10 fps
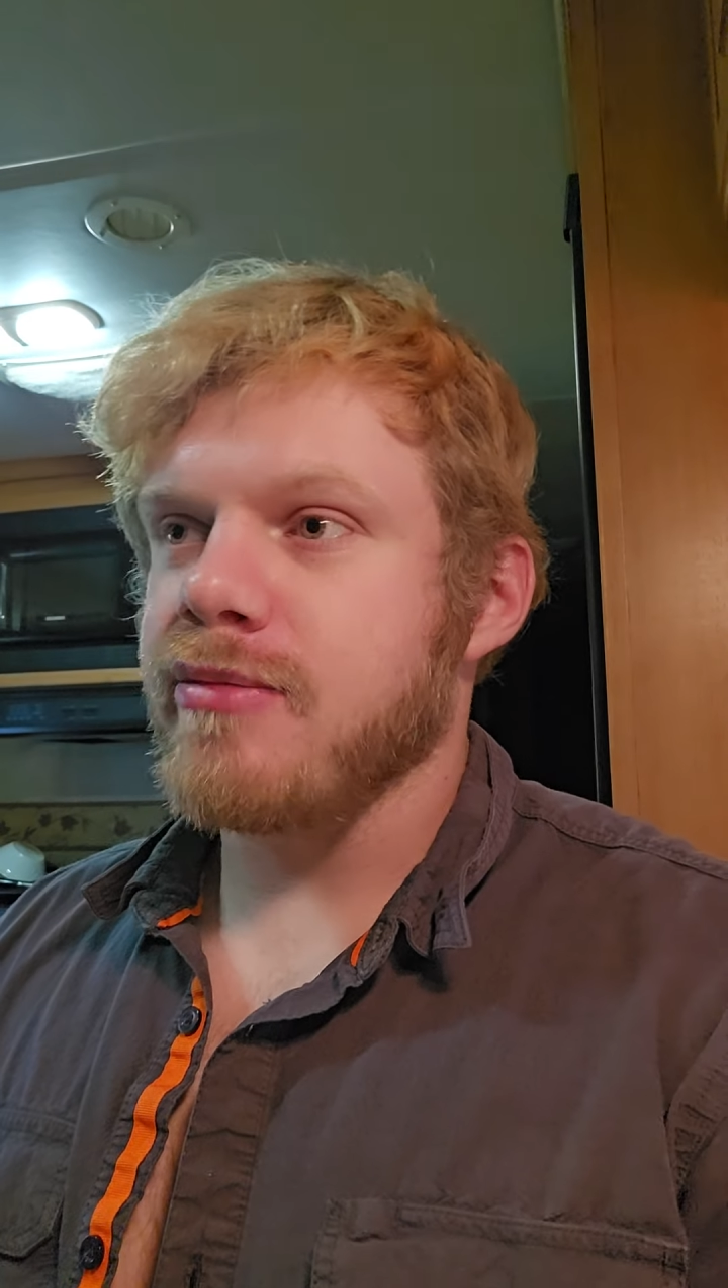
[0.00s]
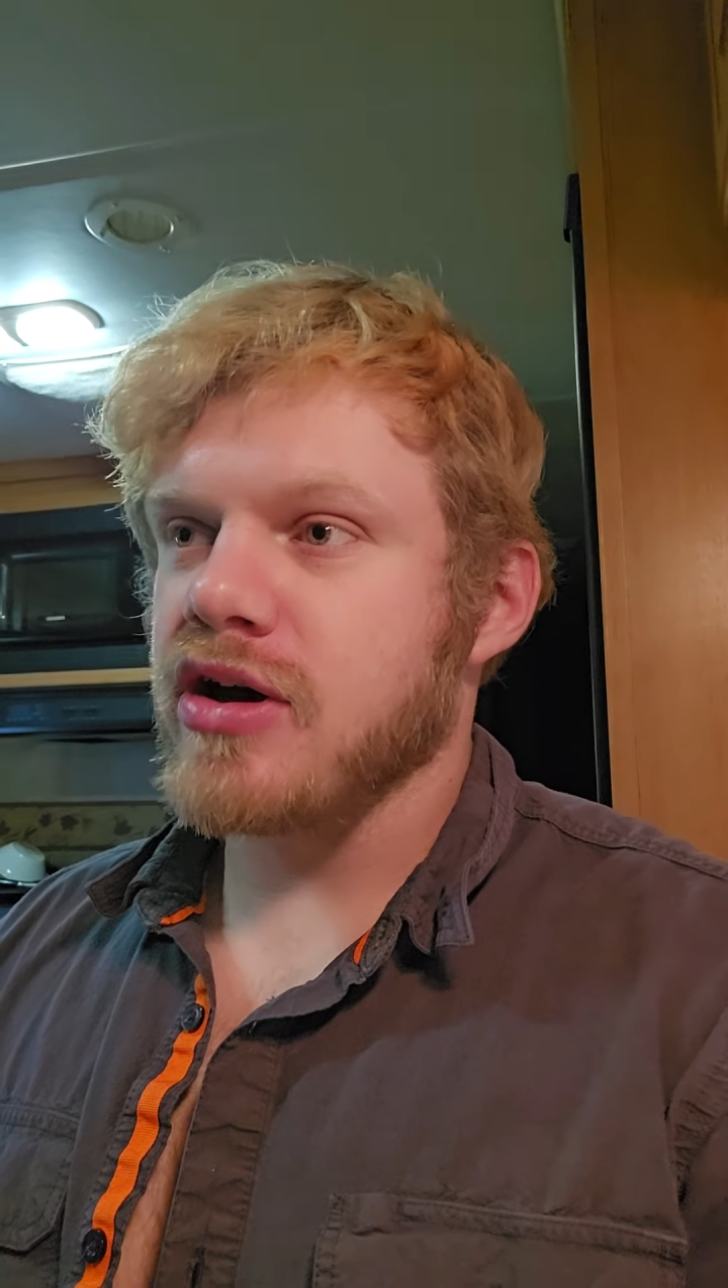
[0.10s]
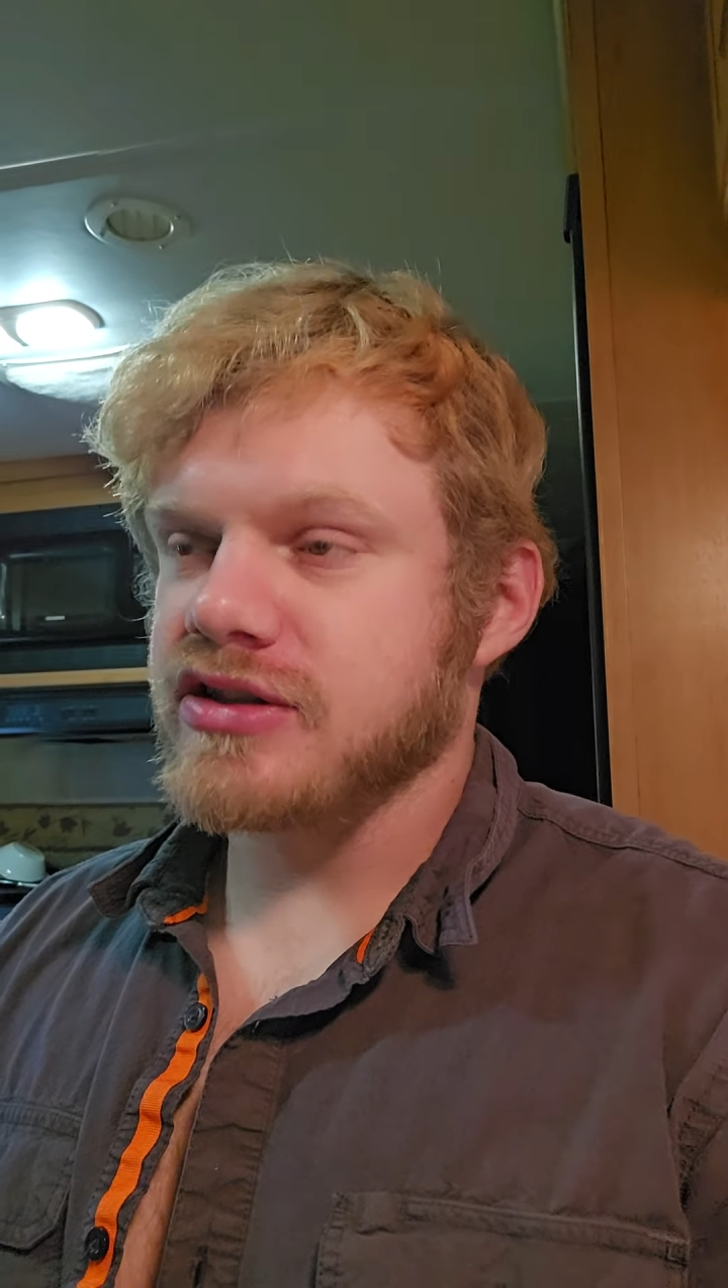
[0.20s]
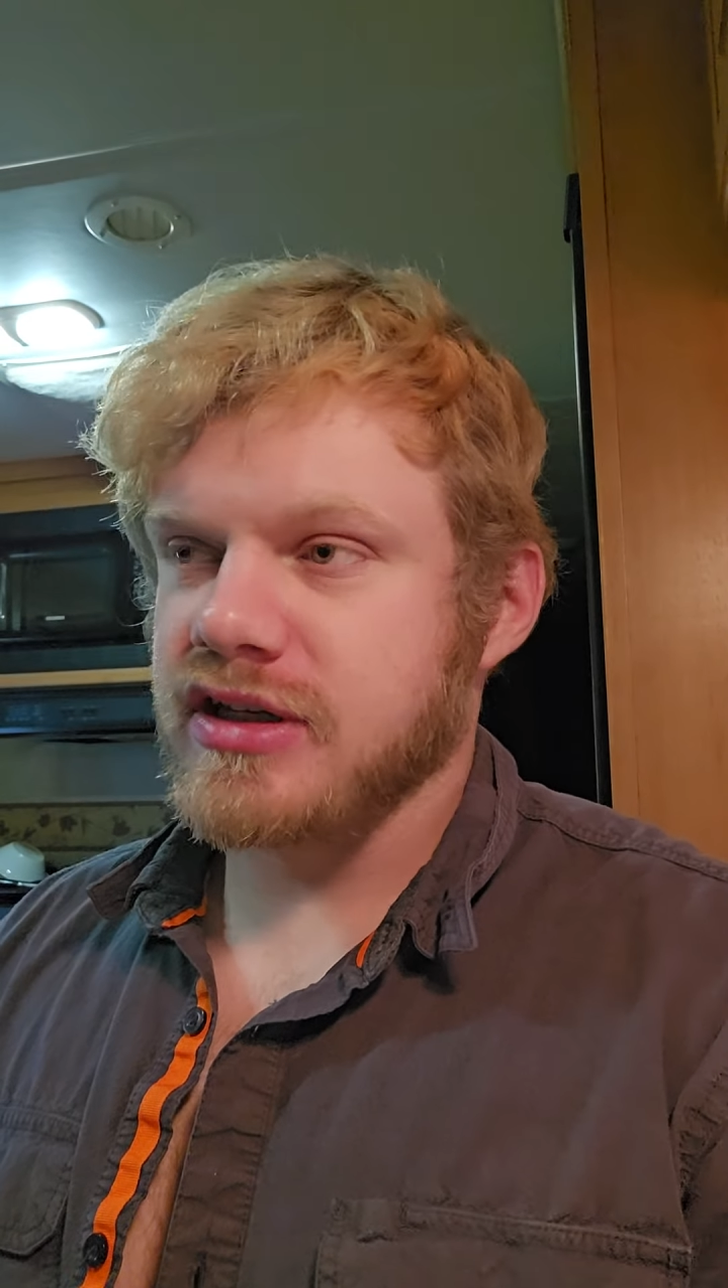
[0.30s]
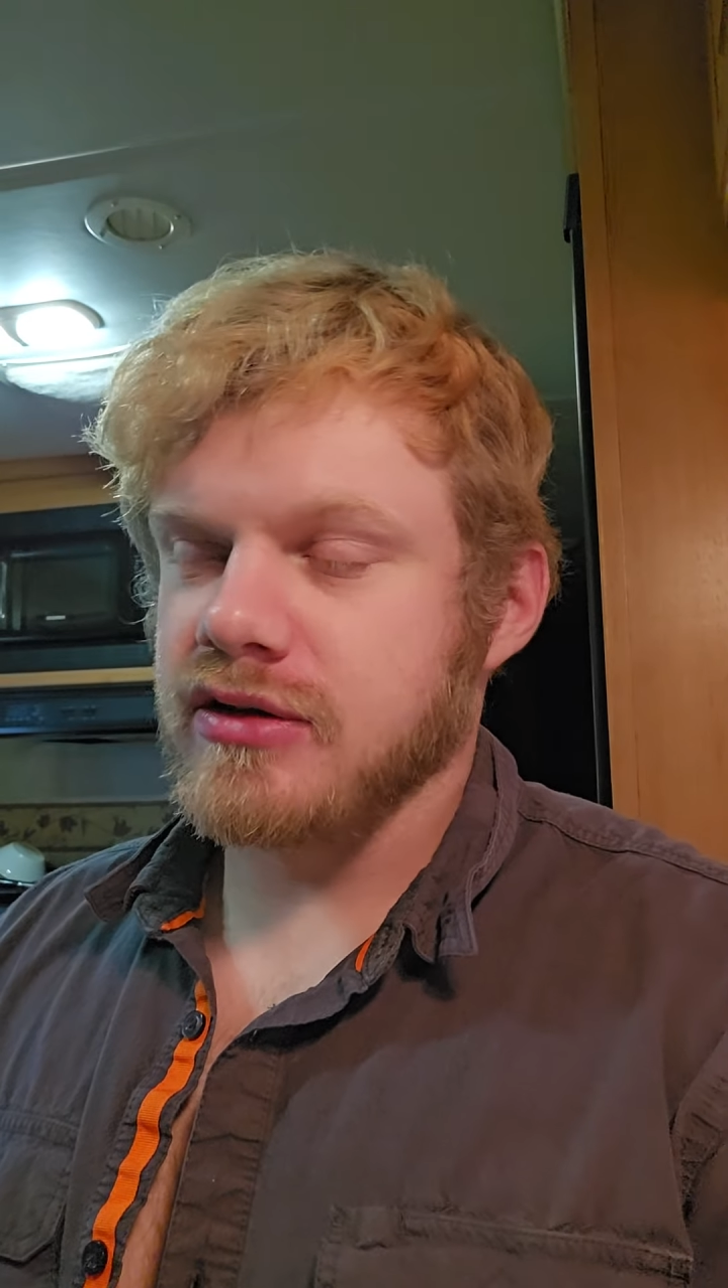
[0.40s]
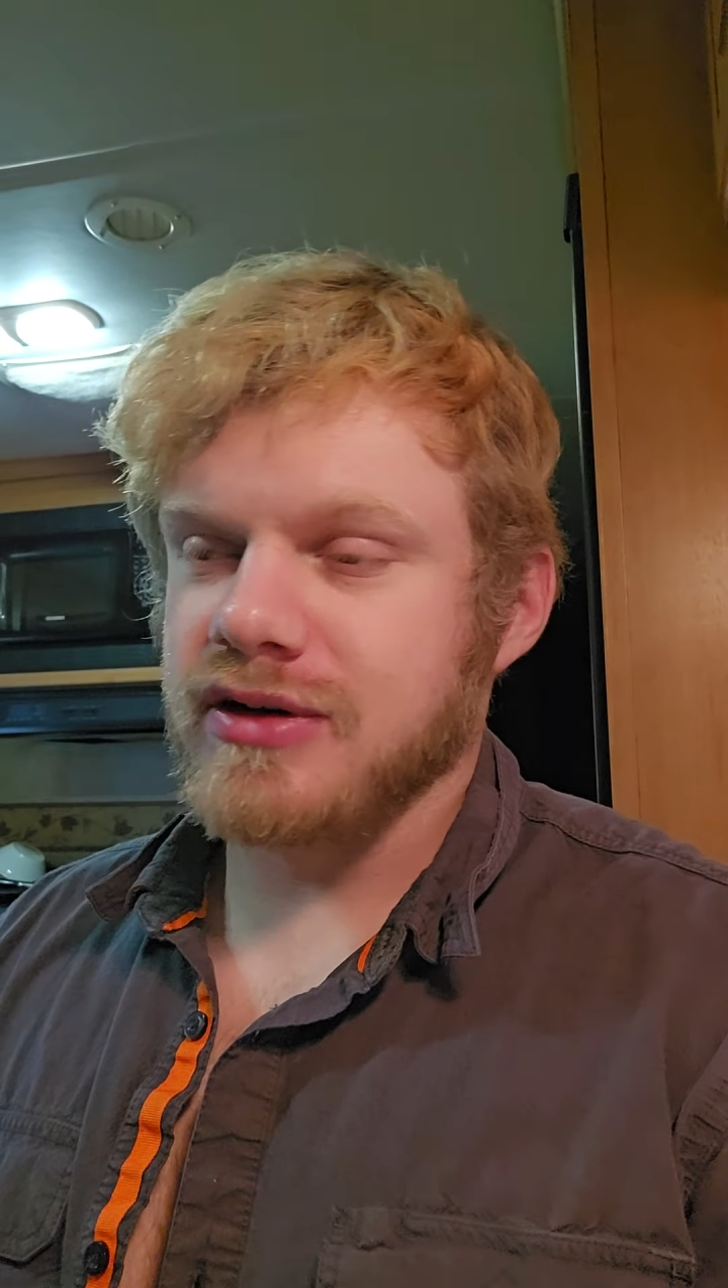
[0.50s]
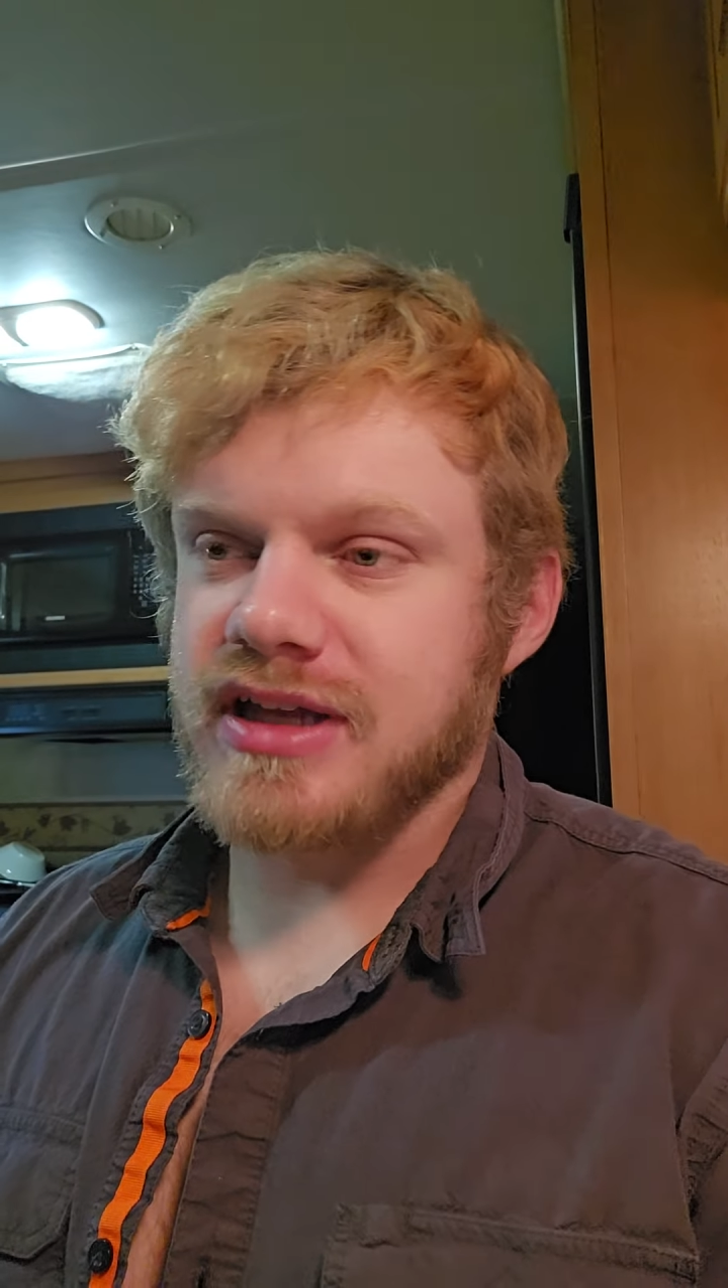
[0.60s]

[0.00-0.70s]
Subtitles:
muscular